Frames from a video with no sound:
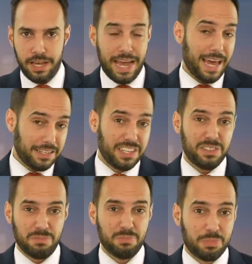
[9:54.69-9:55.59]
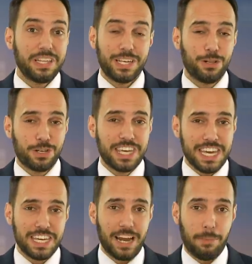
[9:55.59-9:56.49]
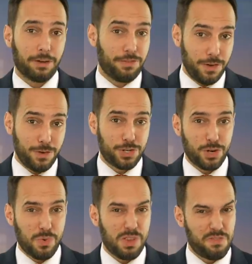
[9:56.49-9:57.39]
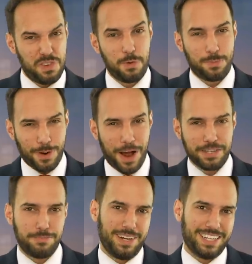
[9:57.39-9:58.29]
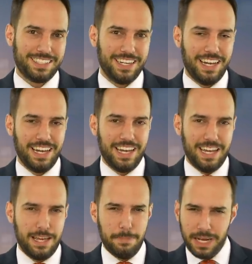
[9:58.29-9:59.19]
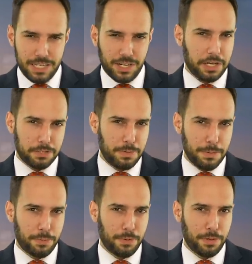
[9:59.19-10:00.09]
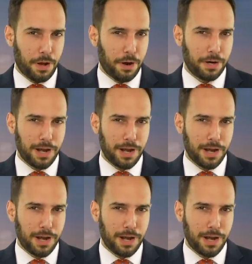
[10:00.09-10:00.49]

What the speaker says: and a bleak-looking economic future with few prospects, many Chinese people are